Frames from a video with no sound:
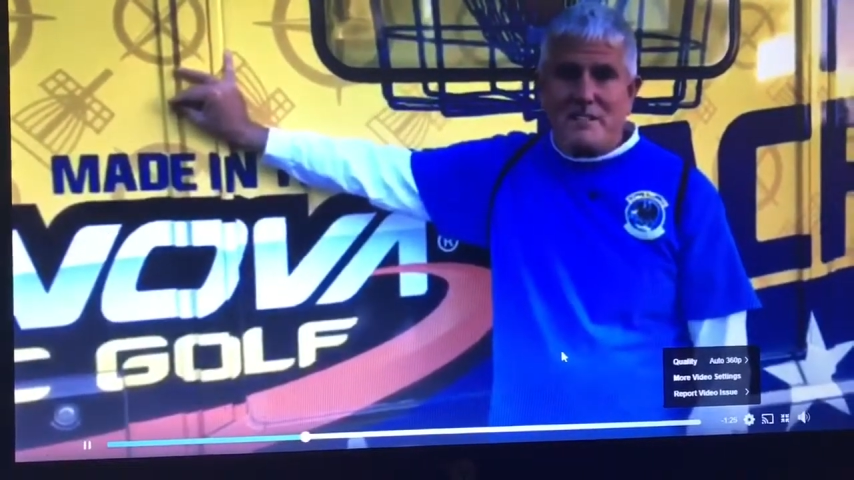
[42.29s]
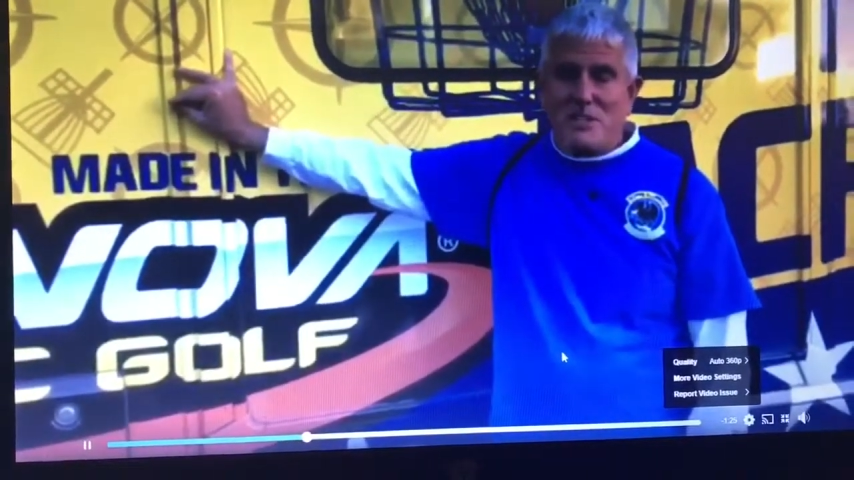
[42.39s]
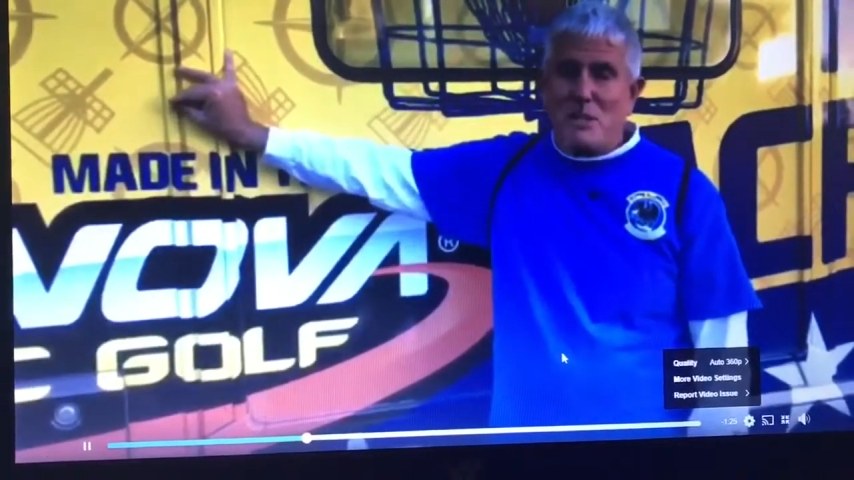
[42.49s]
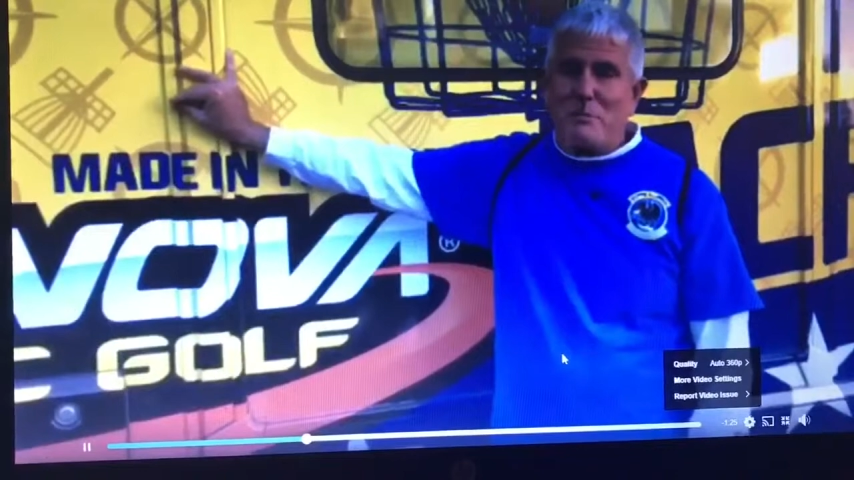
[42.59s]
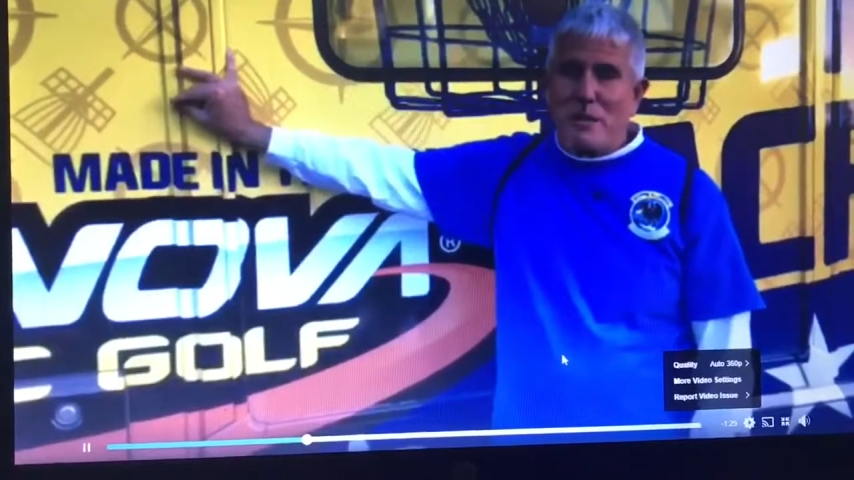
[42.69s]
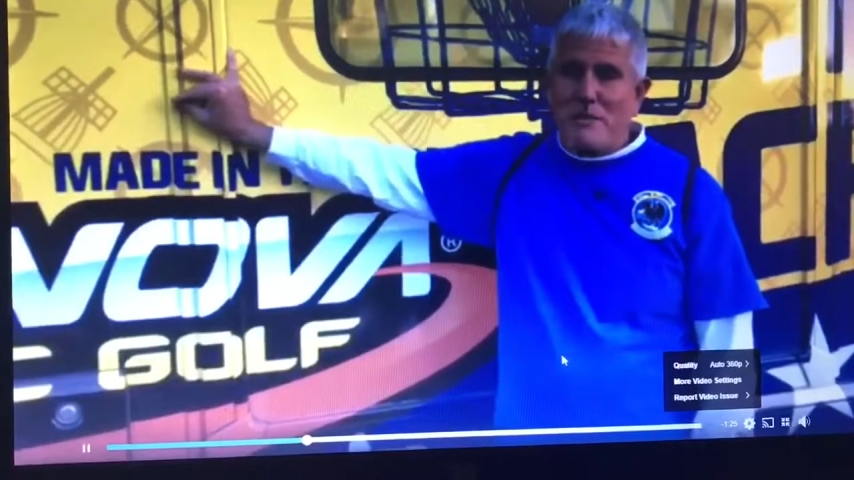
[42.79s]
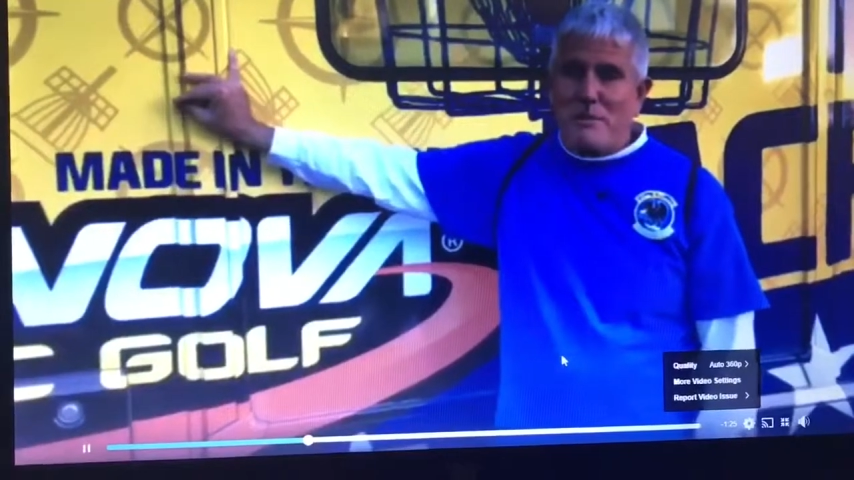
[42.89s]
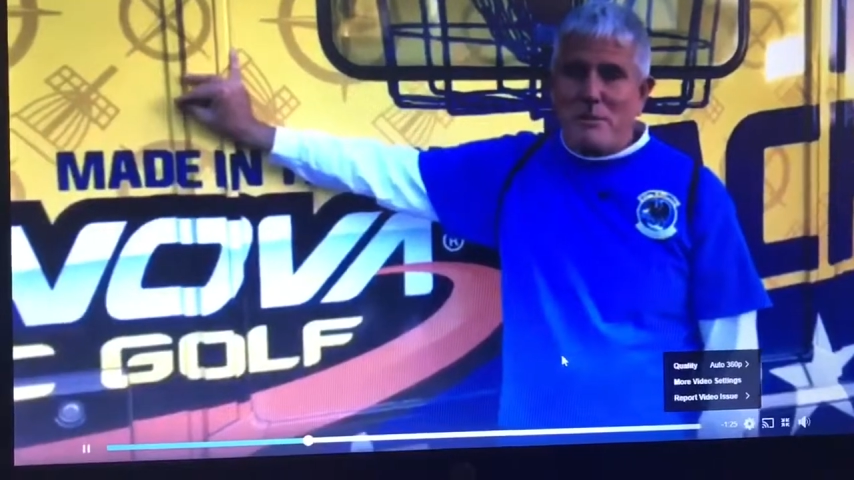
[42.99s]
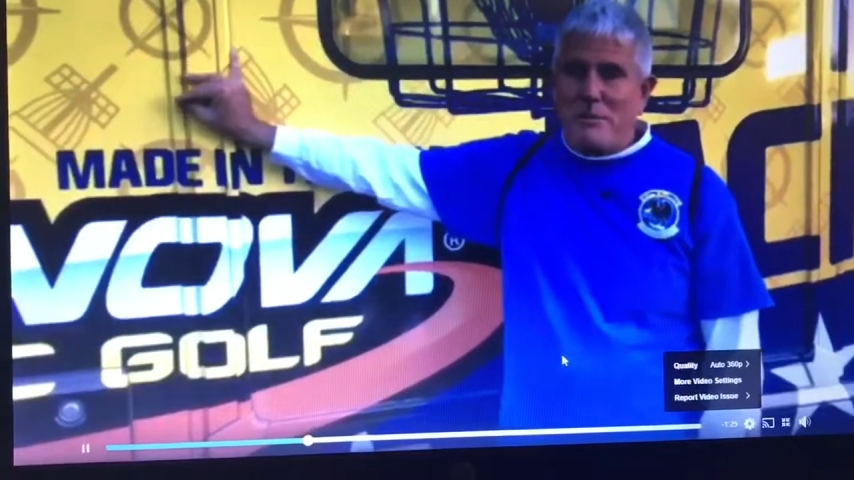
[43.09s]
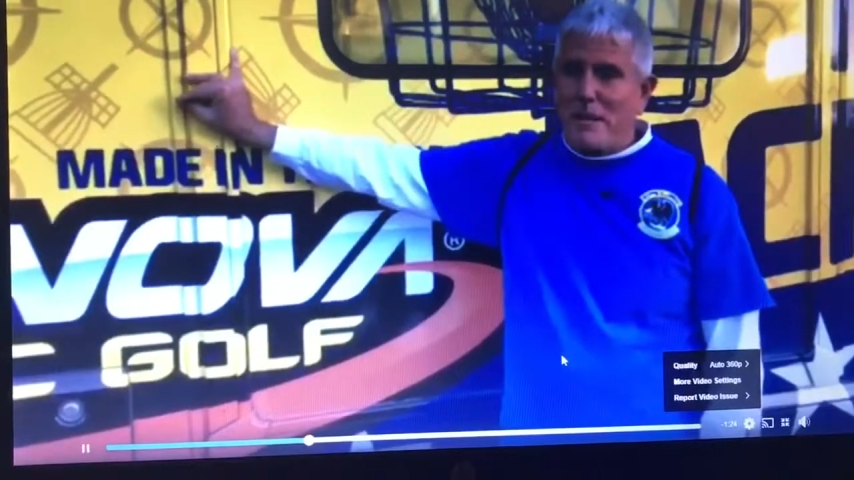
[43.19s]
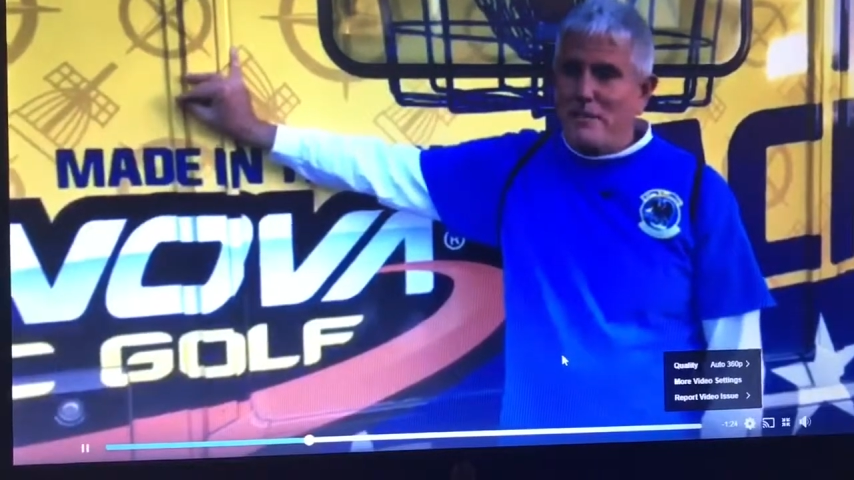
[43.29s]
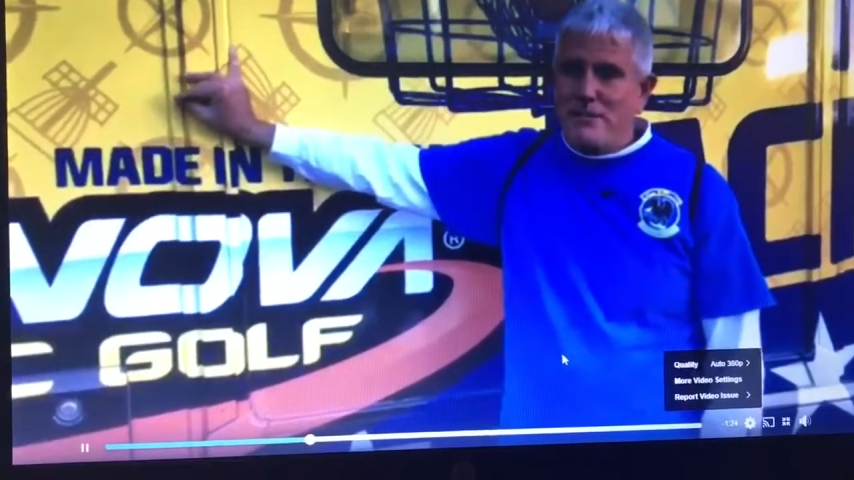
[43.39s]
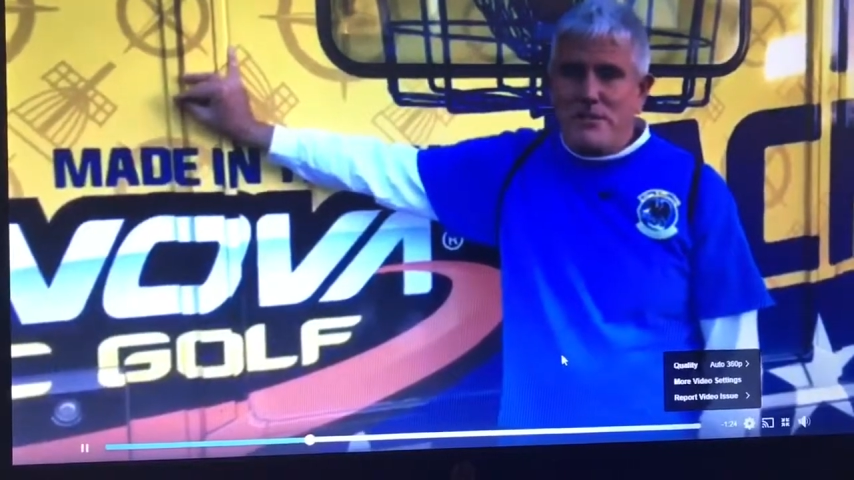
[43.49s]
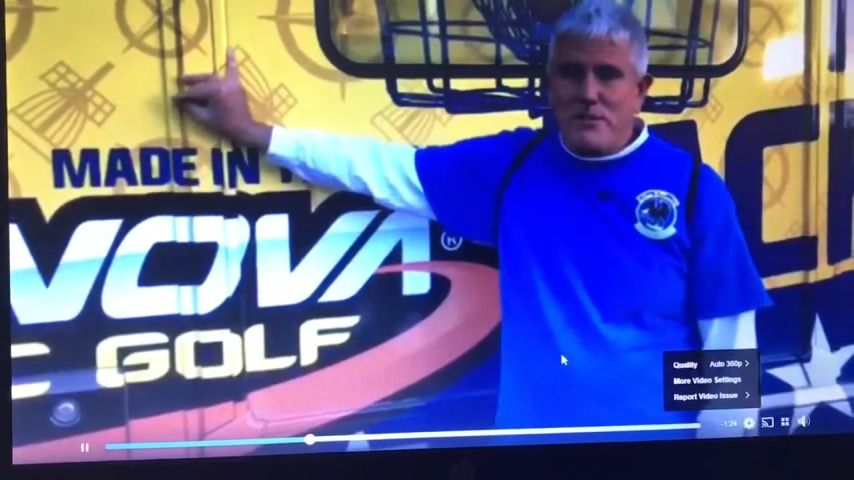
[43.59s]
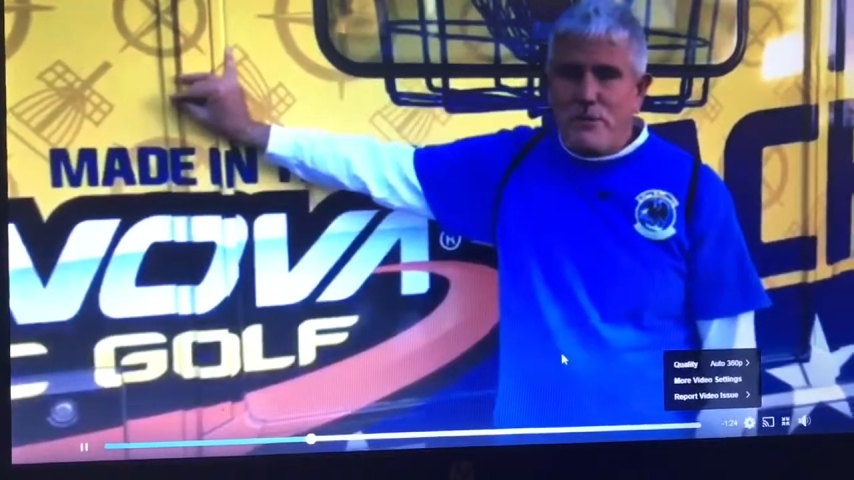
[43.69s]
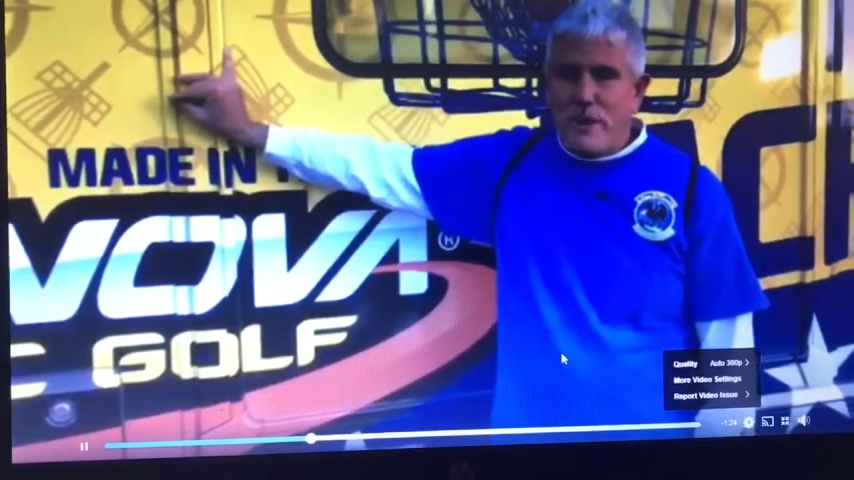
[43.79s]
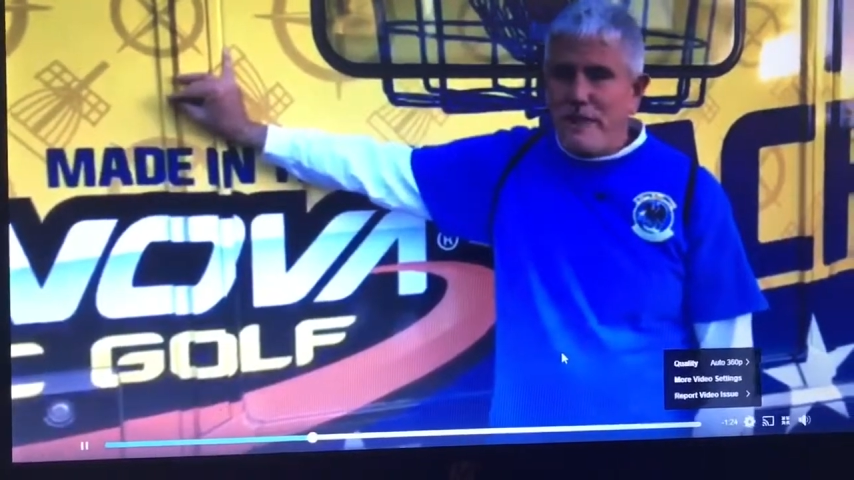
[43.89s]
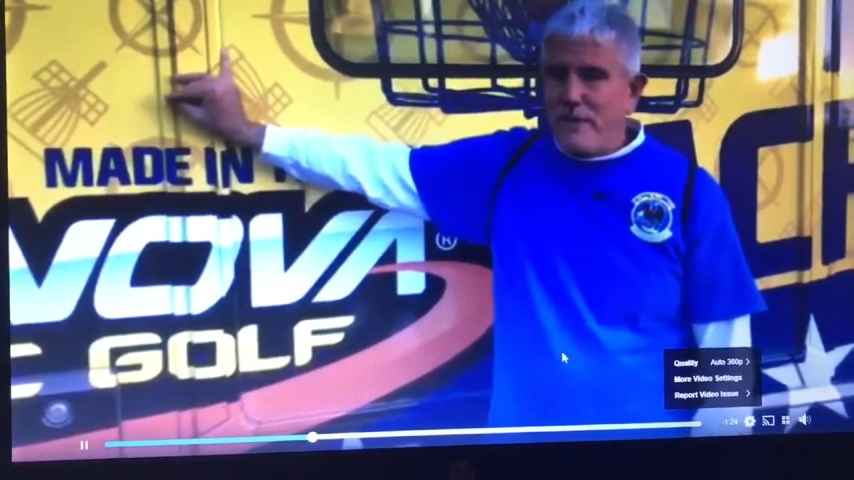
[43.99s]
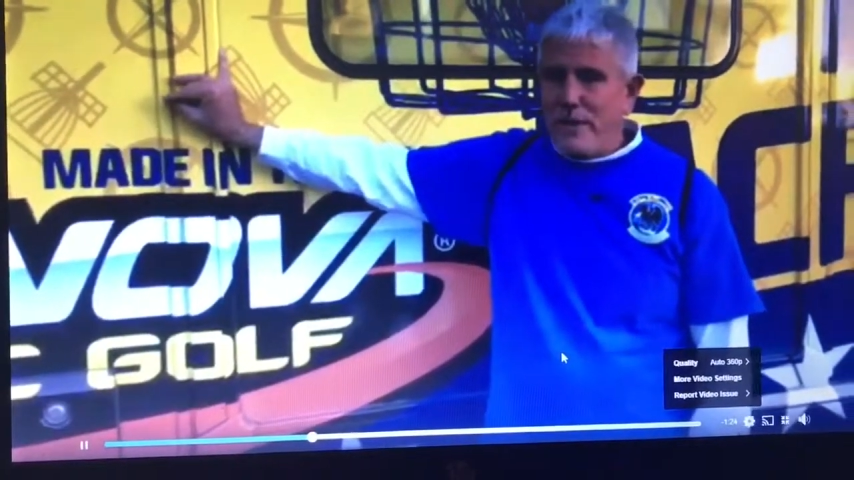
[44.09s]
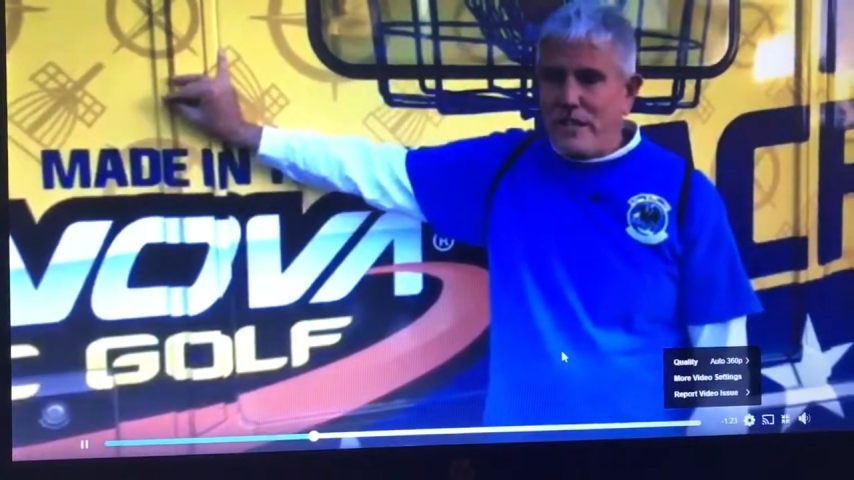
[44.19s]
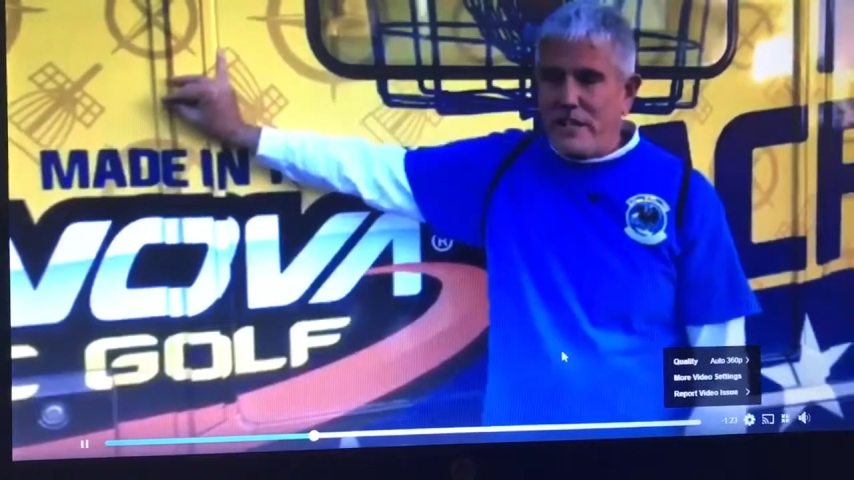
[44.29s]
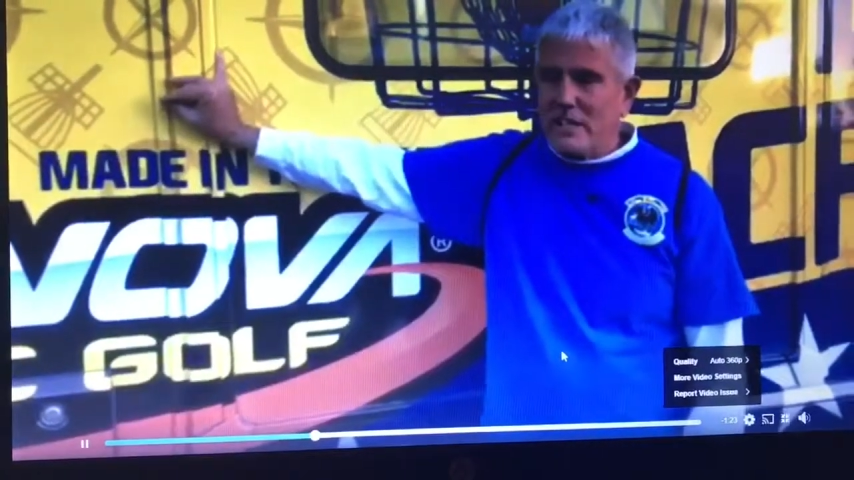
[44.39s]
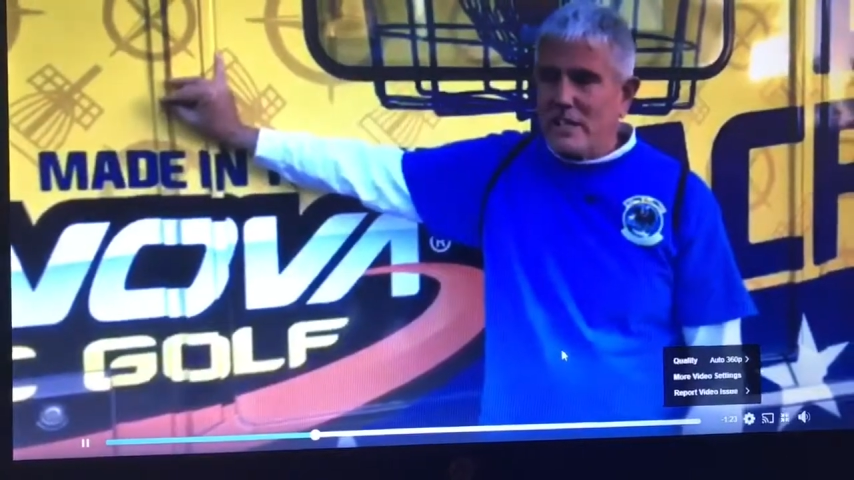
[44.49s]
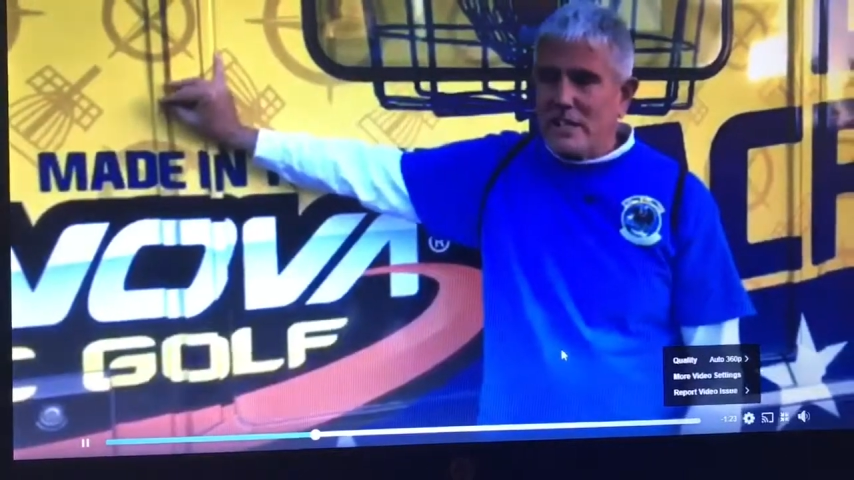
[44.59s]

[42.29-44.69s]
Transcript: It was unbelievable. It was a great feeling.